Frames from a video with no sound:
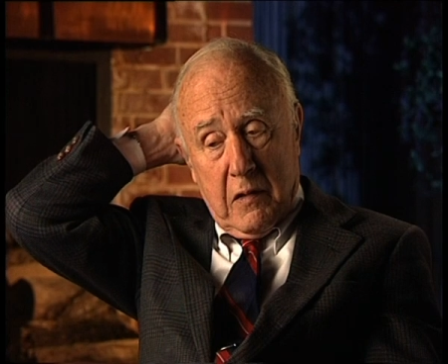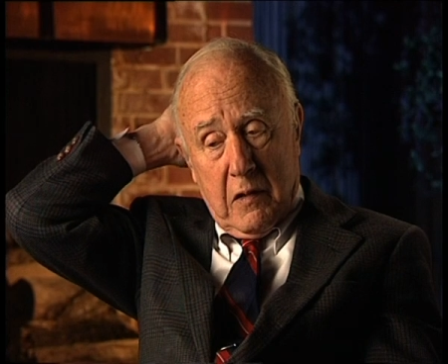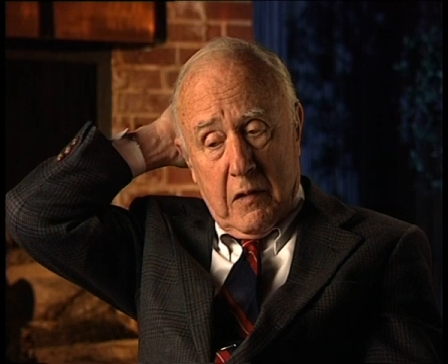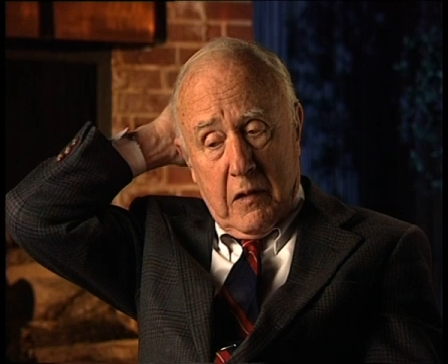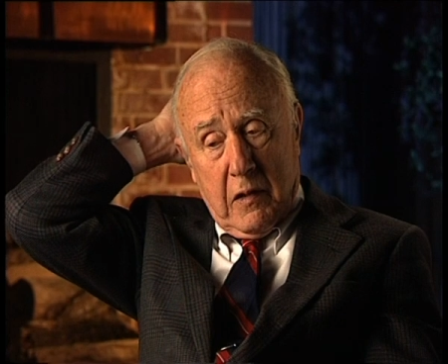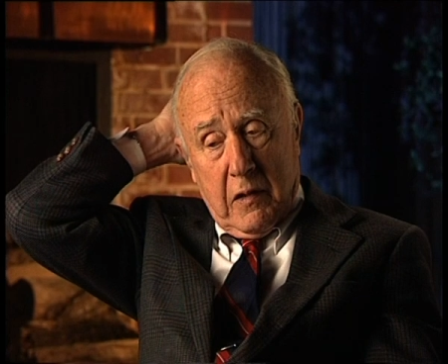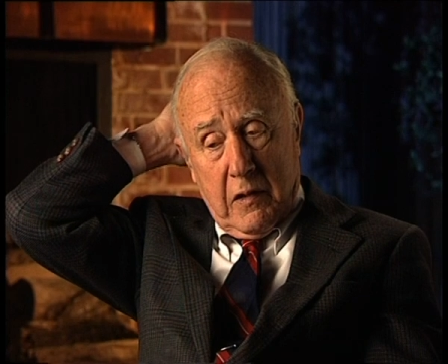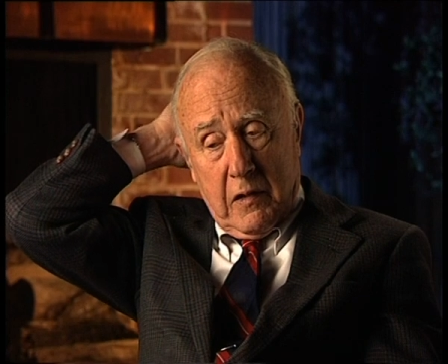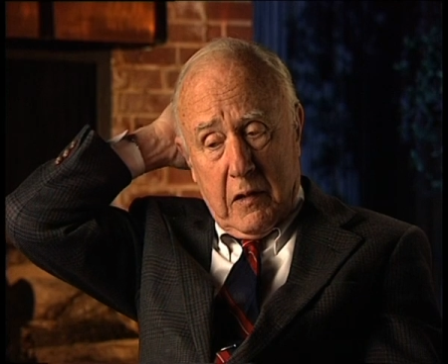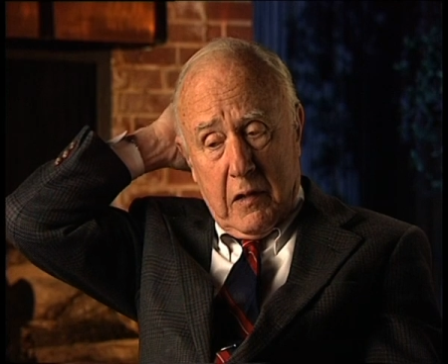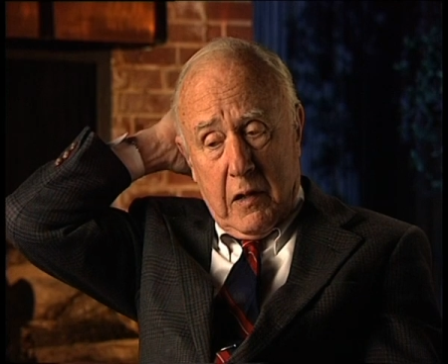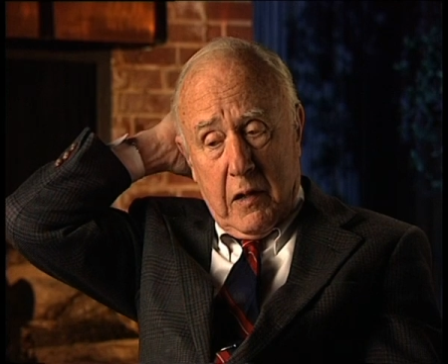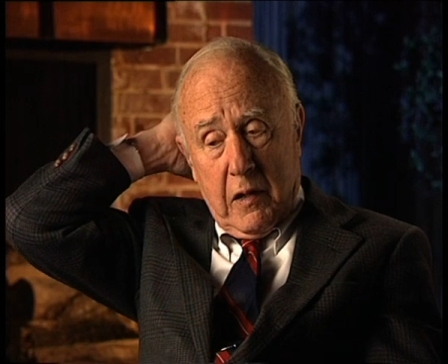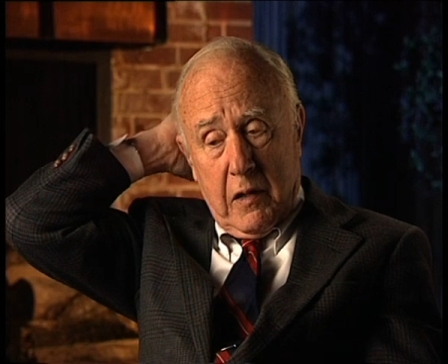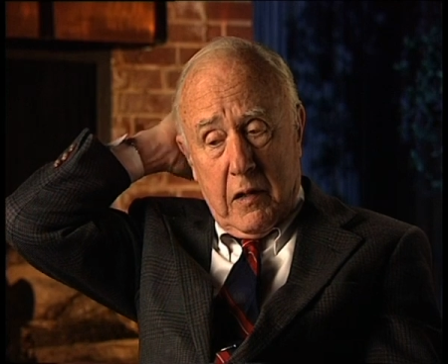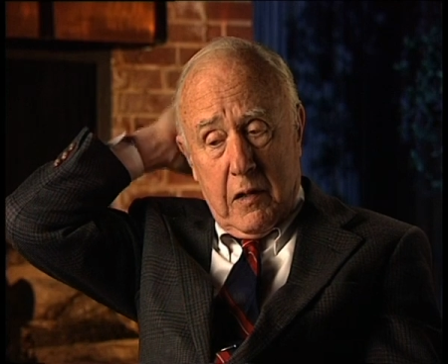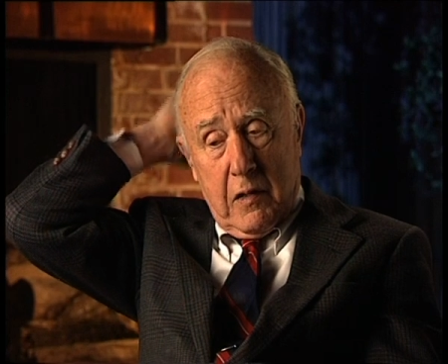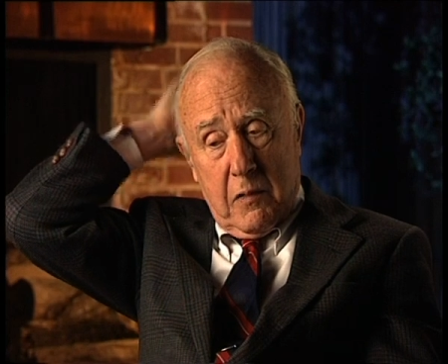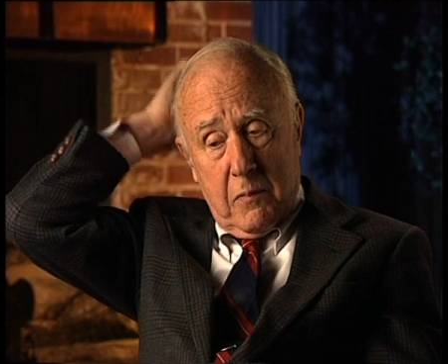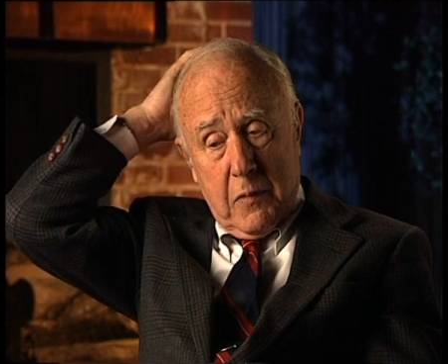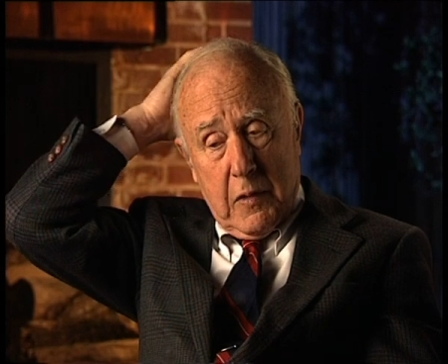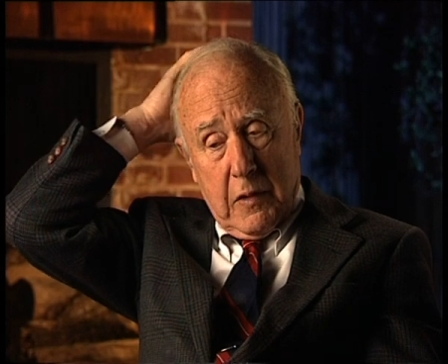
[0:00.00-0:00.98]
I, I
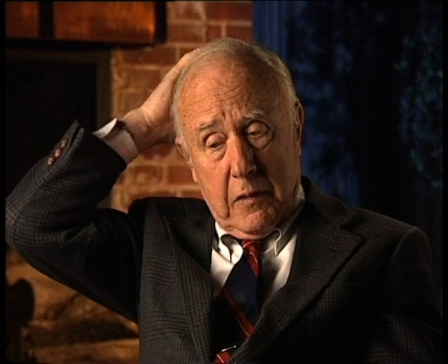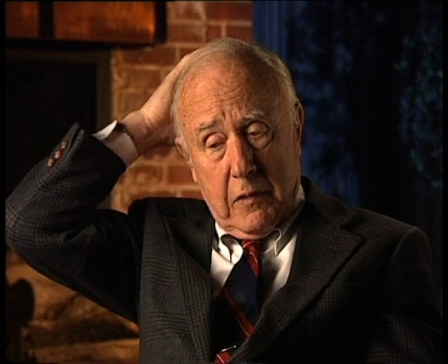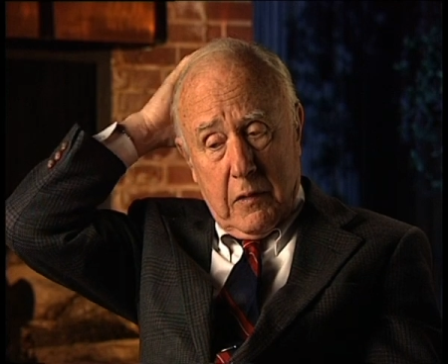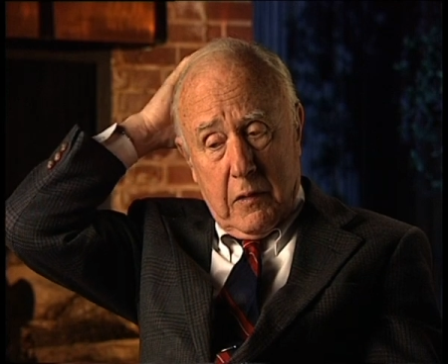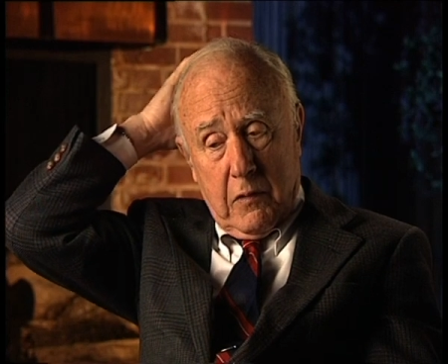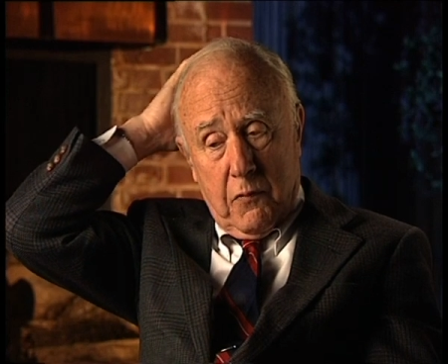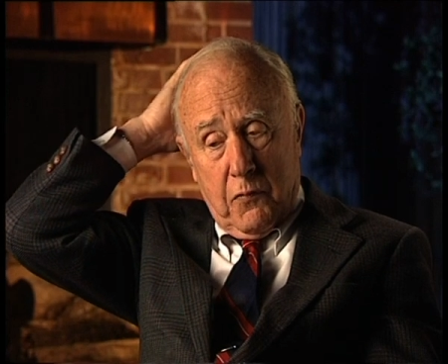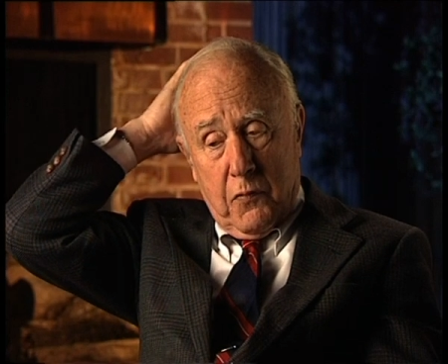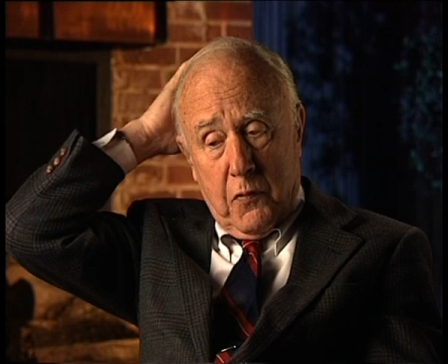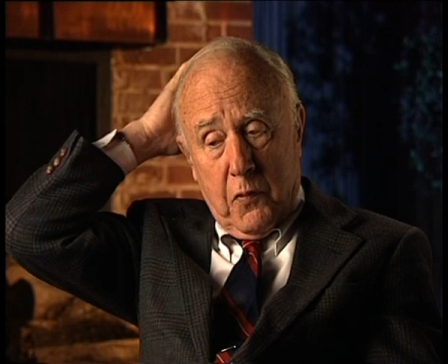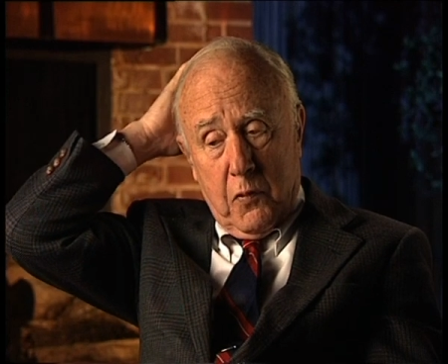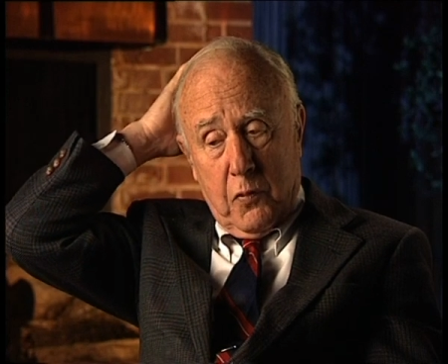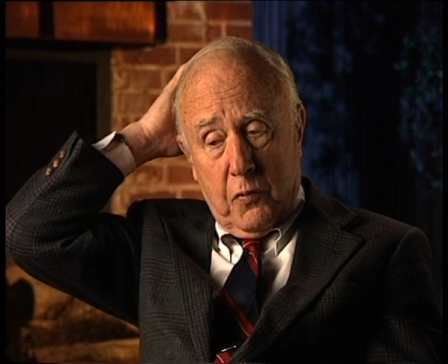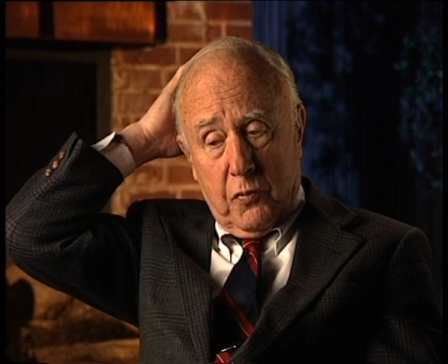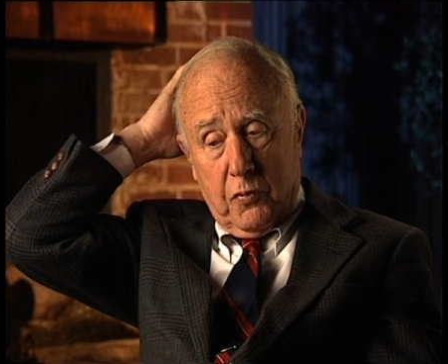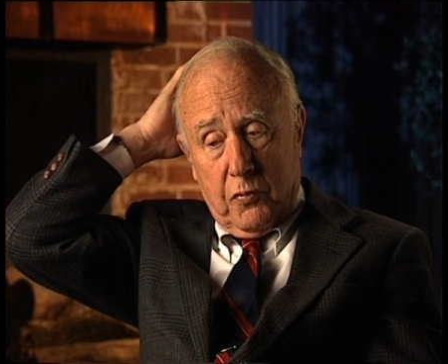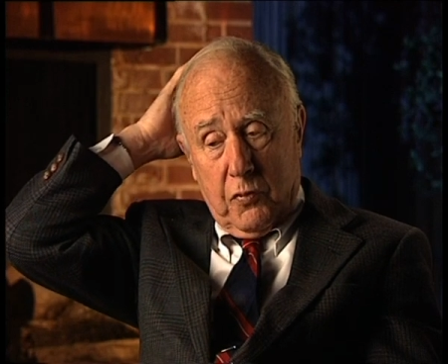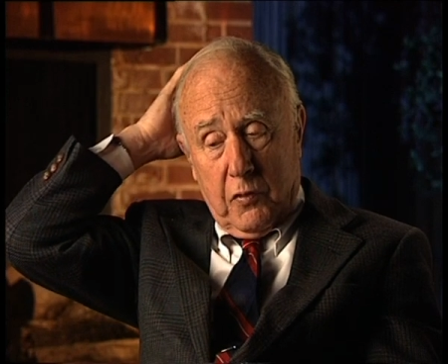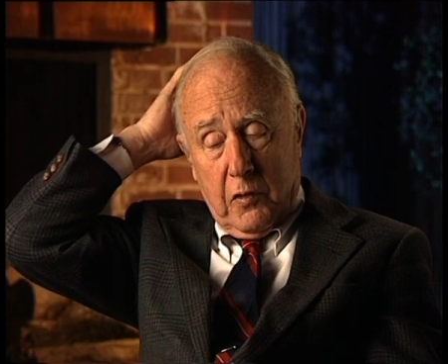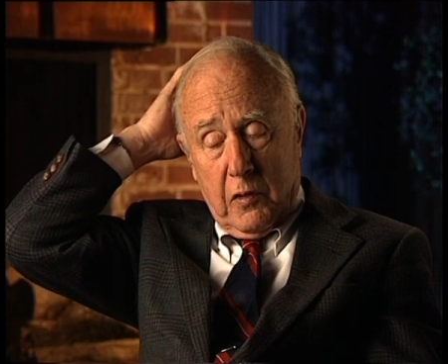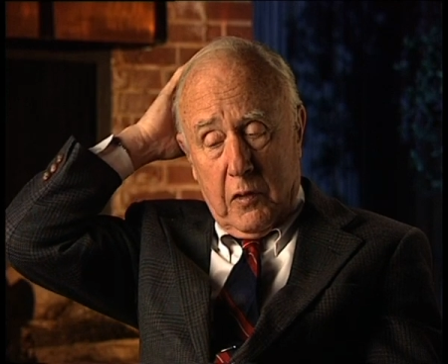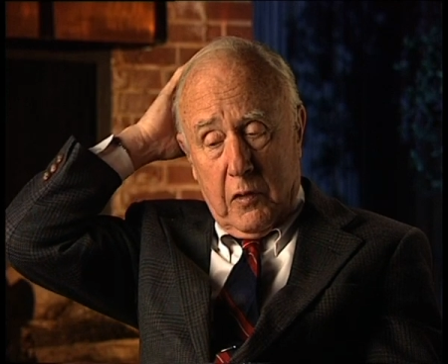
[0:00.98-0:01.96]
had met
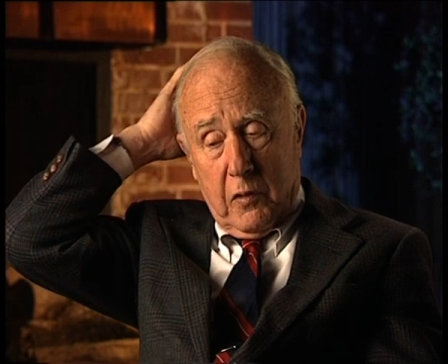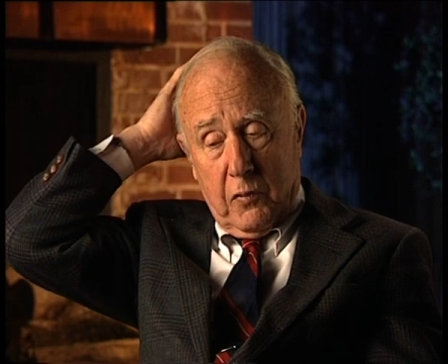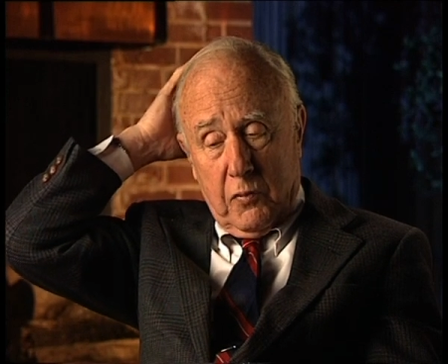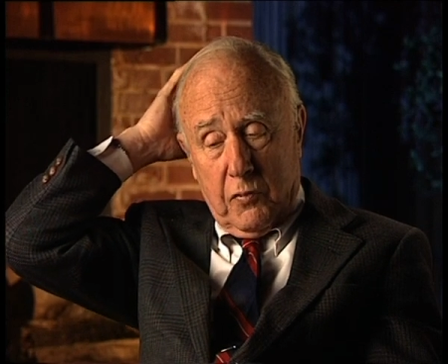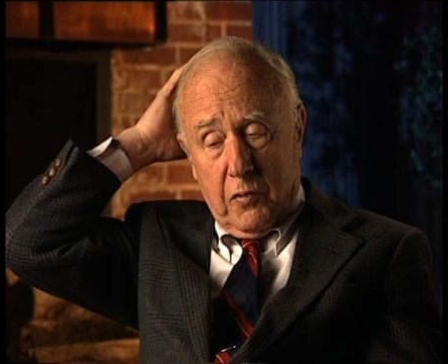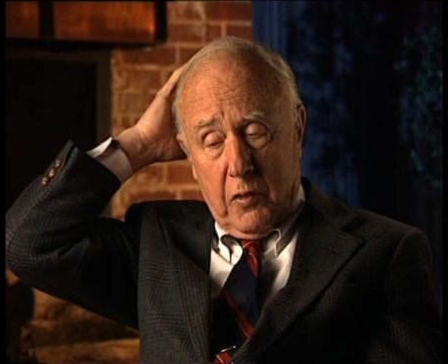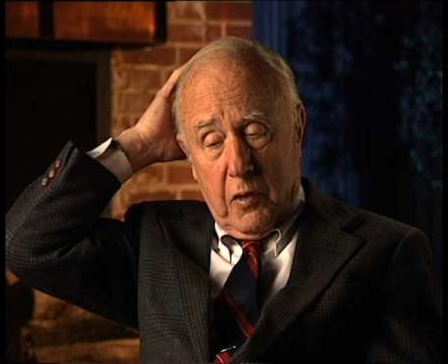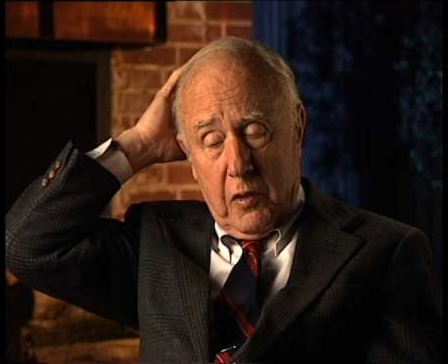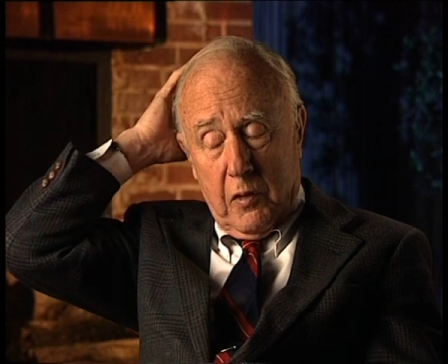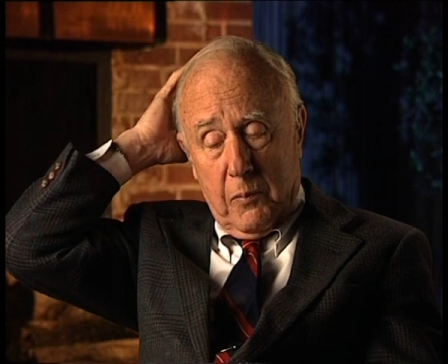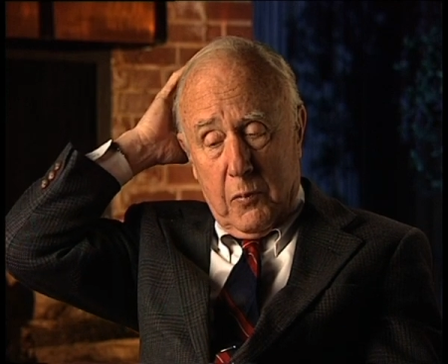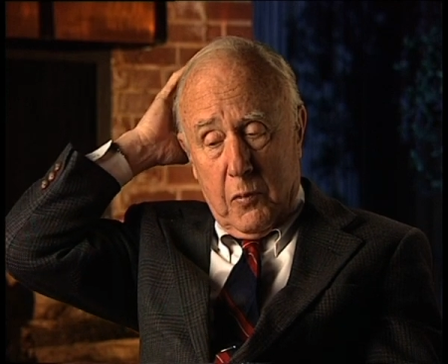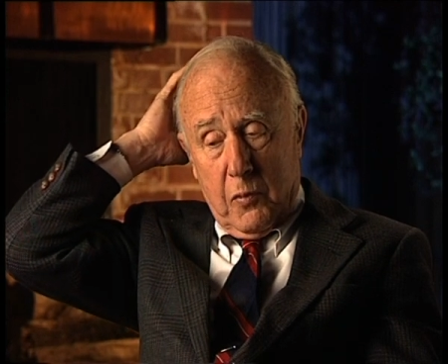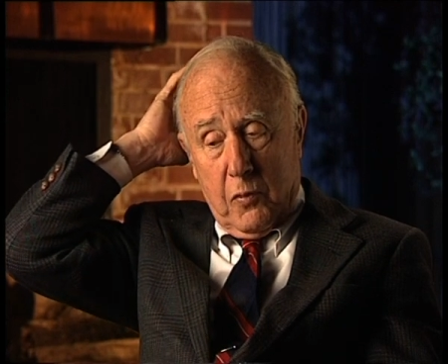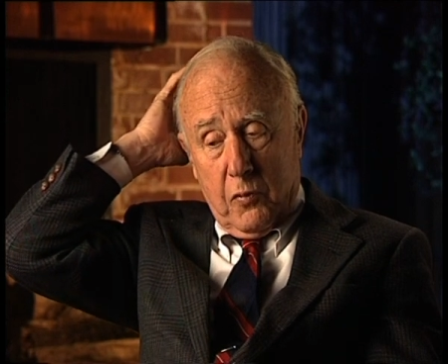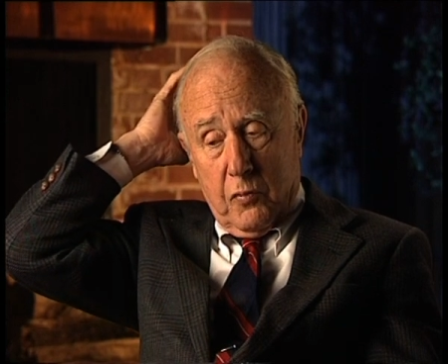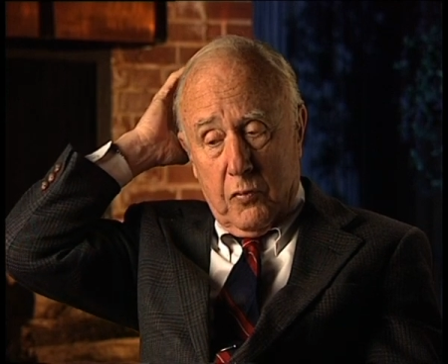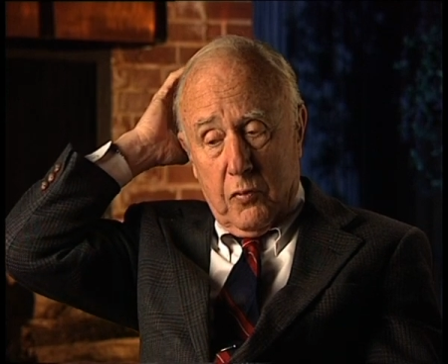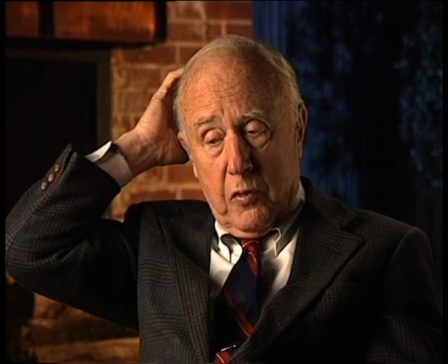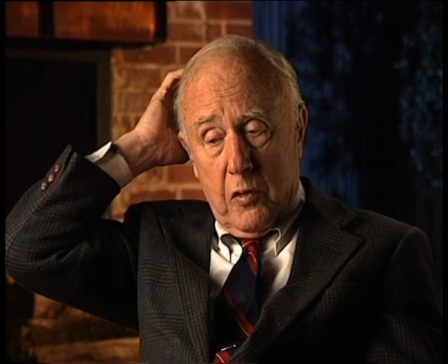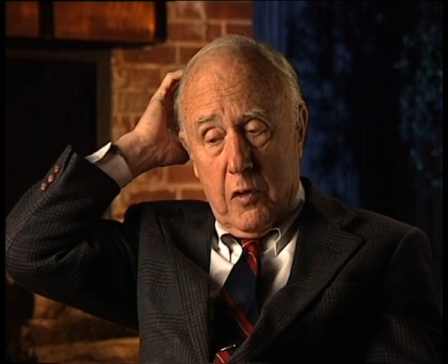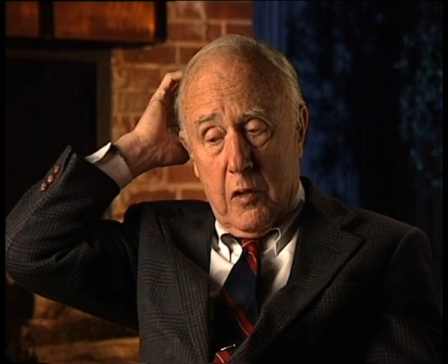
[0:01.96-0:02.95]
Fuchs in Los
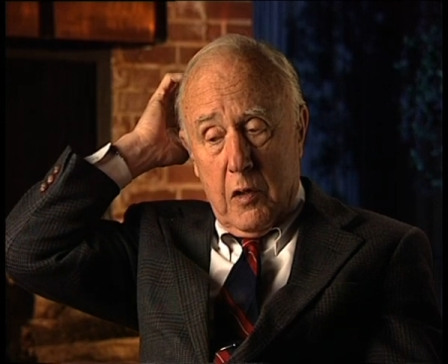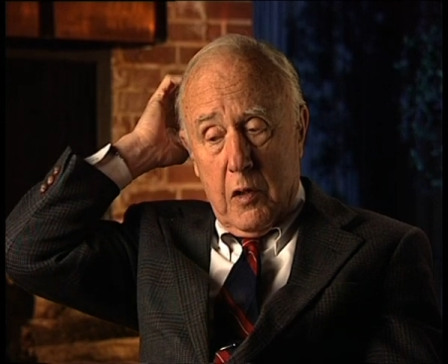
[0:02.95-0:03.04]
Alamos,